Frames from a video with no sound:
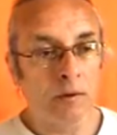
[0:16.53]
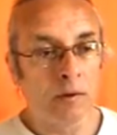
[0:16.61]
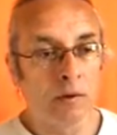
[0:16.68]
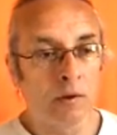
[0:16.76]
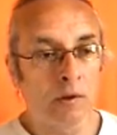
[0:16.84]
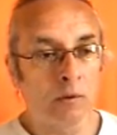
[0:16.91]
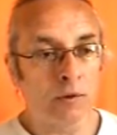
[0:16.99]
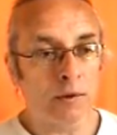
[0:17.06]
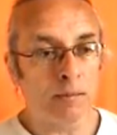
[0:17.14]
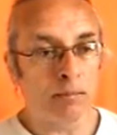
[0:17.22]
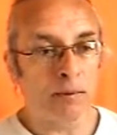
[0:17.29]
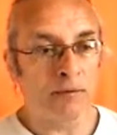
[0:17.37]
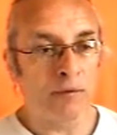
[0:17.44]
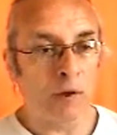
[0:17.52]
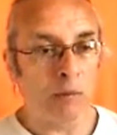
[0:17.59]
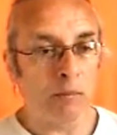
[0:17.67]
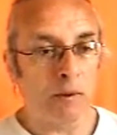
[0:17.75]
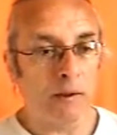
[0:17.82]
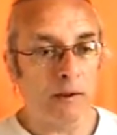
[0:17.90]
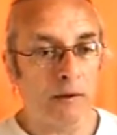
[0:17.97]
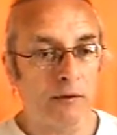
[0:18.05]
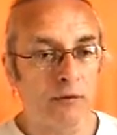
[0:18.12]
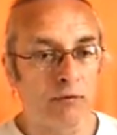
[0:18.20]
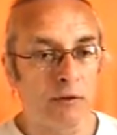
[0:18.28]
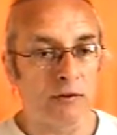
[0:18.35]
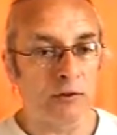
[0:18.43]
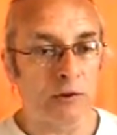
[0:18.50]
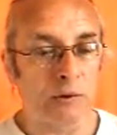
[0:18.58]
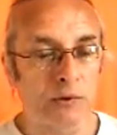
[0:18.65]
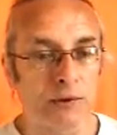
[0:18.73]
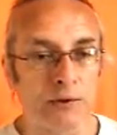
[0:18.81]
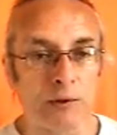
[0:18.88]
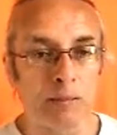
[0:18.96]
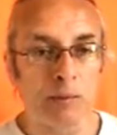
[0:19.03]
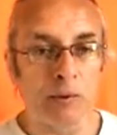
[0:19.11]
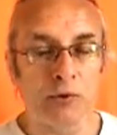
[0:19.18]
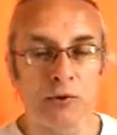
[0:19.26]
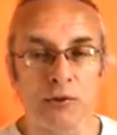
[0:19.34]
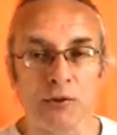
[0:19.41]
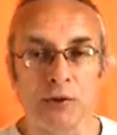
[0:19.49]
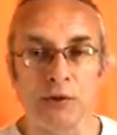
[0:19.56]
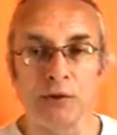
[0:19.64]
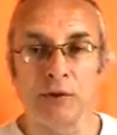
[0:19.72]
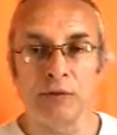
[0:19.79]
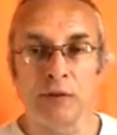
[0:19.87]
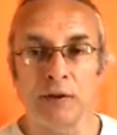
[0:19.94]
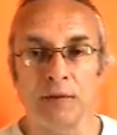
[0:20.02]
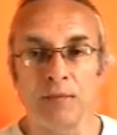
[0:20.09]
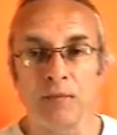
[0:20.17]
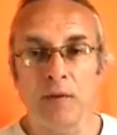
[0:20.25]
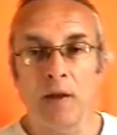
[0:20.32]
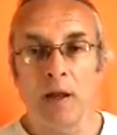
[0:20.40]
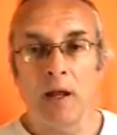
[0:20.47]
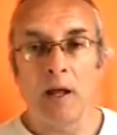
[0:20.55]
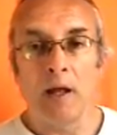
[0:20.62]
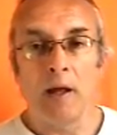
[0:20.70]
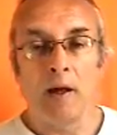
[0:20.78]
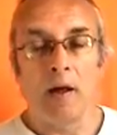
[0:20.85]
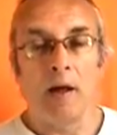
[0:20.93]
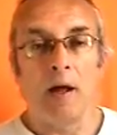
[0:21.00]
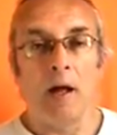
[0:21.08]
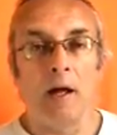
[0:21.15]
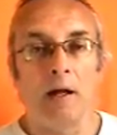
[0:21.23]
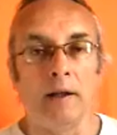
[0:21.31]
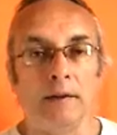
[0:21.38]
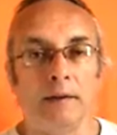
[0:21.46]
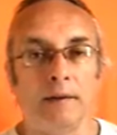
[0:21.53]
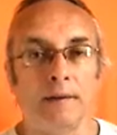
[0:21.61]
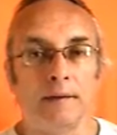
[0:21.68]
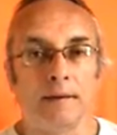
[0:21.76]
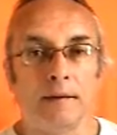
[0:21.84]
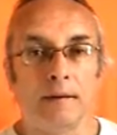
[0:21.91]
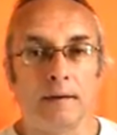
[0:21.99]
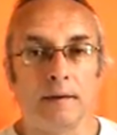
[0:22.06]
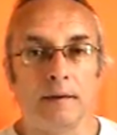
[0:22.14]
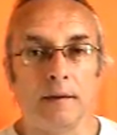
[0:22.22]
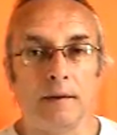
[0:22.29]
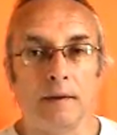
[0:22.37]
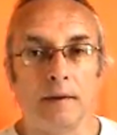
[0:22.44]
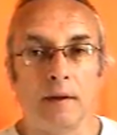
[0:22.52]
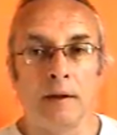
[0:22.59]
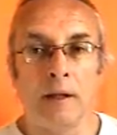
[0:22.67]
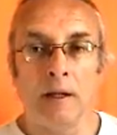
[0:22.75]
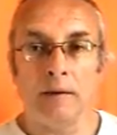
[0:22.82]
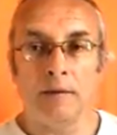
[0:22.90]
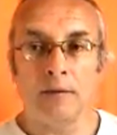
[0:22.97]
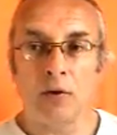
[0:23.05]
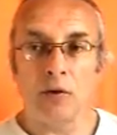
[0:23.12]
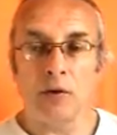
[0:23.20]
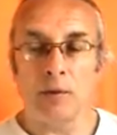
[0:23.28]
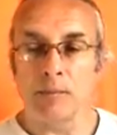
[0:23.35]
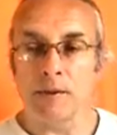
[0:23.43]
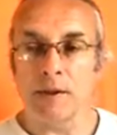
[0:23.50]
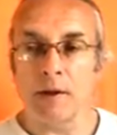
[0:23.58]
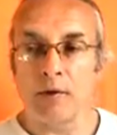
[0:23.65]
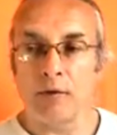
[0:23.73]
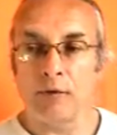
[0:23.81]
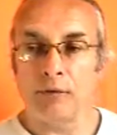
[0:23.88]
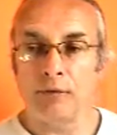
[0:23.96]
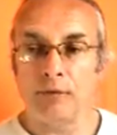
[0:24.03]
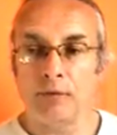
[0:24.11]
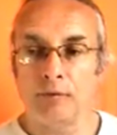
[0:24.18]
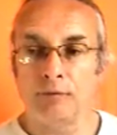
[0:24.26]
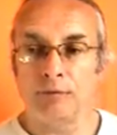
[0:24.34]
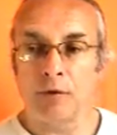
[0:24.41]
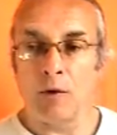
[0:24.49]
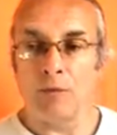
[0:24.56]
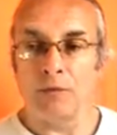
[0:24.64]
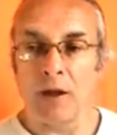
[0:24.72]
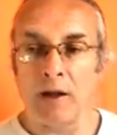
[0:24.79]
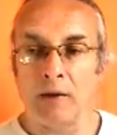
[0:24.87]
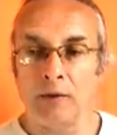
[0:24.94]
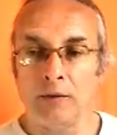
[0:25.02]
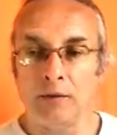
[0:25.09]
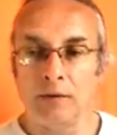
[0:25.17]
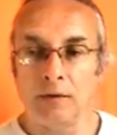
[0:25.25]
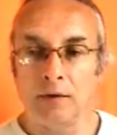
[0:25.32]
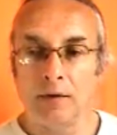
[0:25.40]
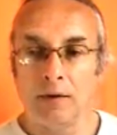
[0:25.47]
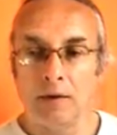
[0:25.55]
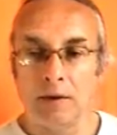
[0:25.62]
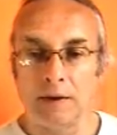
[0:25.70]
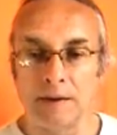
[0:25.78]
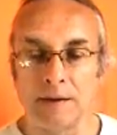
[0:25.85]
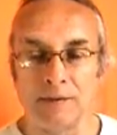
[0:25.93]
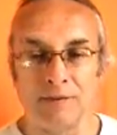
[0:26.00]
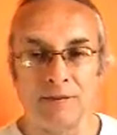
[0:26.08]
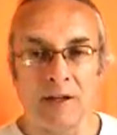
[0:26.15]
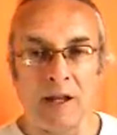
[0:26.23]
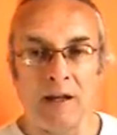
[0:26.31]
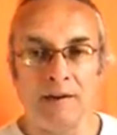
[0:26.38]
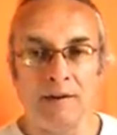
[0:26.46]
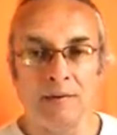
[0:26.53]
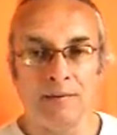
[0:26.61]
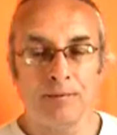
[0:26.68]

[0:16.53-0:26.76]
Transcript: who was performing his rituals and ablutions in the river and then saw himself fall down as if dead.